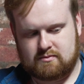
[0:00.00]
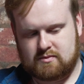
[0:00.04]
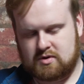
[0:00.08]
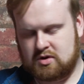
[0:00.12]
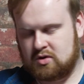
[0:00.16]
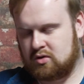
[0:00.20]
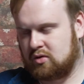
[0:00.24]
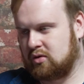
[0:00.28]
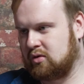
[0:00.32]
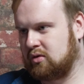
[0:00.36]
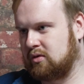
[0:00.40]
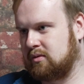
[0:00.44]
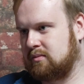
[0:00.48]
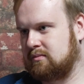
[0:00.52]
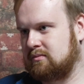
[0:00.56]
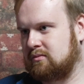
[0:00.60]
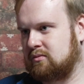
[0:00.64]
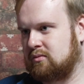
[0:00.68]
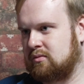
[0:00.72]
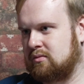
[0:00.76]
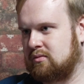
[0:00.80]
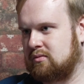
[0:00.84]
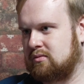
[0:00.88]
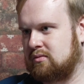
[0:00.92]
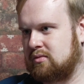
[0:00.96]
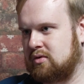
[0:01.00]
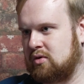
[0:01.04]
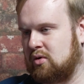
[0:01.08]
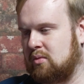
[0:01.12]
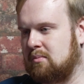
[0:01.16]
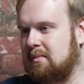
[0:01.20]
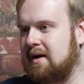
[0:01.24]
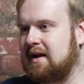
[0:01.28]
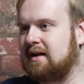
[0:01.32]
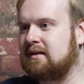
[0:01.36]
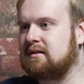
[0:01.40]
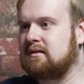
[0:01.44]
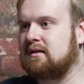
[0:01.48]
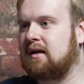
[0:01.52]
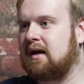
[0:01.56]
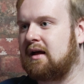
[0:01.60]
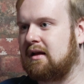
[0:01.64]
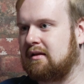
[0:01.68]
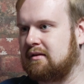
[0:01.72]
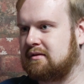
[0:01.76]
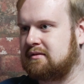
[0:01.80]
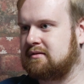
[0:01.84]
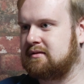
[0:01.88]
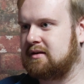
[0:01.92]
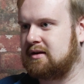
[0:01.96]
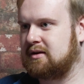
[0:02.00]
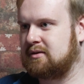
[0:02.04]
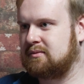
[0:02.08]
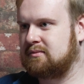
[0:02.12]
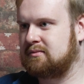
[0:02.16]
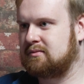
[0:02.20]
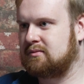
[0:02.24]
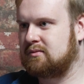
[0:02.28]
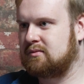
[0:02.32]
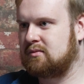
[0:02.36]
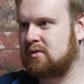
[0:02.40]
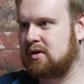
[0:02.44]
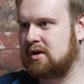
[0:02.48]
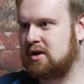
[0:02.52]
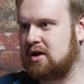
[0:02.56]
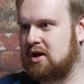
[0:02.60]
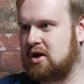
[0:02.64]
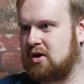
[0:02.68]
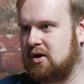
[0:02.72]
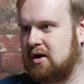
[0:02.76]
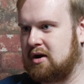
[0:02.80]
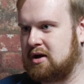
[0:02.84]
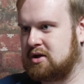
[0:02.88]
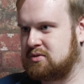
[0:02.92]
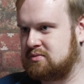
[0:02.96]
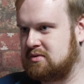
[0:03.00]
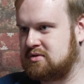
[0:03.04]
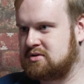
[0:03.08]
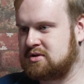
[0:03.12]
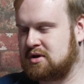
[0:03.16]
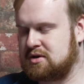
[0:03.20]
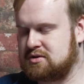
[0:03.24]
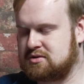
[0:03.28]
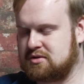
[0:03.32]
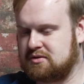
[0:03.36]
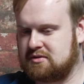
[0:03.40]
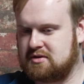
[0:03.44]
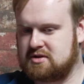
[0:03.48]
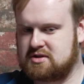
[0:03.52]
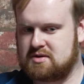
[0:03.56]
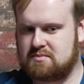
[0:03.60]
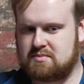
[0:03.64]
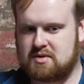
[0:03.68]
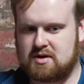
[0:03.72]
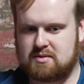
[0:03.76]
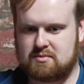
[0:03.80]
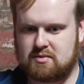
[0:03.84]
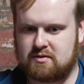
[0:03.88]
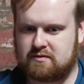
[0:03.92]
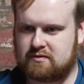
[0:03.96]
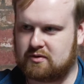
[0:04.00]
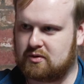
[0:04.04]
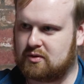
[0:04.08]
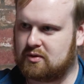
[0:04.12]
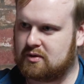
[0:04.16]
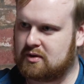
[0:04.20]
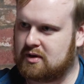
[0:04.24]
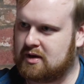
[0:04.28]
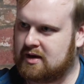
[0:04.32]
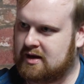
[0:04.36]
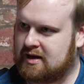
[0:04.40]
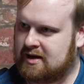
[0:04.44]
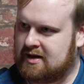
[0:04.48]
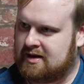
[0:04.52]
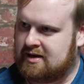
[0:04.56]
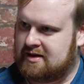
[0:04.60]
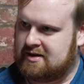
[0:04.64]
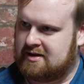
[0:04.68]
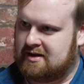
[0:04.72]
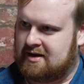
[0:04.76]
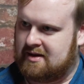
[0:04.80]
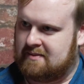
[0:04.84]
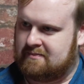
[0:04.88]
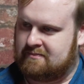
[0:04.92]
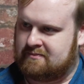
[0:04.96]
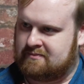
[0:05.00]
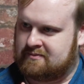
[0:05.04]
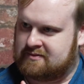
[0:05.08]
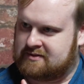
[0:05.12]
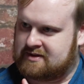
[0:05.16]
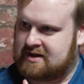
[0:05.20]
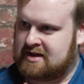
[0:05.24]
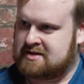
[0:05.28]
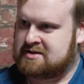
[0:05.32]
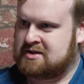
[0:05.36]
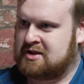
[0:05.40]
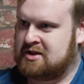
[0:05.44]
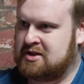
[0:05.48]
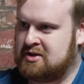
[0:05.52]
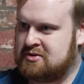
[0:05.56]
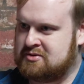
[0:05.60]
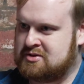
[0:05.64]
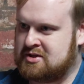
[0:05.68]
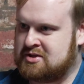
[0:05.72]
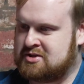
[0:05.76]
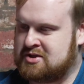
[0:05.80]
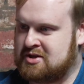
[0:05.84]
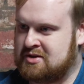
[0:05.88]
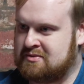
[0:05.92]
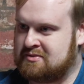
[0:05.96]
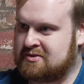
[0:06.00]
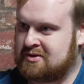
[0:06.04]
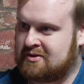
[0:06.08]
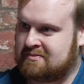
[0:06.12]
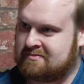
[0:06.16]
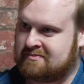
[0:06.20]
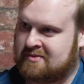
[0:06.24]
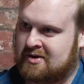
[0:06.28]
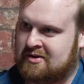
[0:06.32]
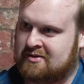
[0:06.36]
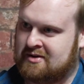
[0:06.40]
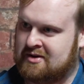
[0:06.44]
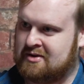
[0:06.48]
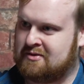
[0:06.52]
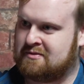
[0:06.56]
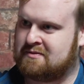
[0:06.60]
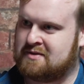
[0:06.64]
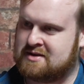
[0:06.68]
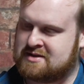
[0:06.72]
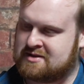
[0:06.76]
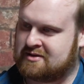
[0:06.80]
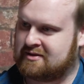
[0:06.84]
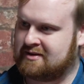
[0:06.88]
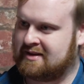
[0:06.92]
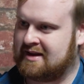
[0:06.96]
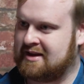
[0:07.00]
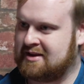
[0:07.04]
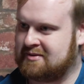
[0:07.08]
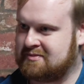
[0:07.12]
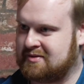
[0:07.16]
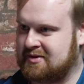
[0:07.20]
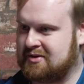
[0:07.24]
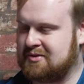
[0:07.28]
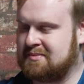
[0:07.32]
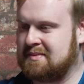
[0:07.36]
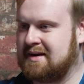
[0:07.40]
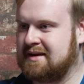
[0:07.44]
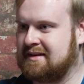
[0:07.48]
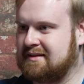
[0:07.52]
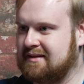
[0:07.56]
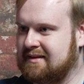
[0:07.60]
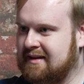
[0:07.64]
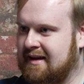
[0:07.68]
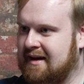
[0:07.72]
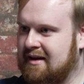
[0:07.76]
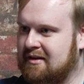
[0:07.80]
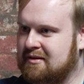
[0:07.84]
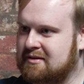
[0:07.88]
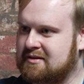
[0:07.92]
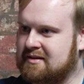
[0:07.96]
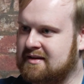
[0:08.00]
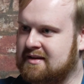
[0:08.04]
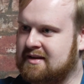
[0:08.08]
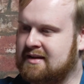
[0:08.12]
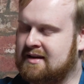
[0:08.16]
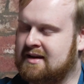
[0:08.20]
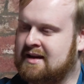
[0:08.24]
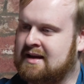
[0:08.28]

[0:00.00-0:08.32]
your mental health now, when you go out, because we touched on this a bit before, that's a huge issue, not only your physical health, but your mental health.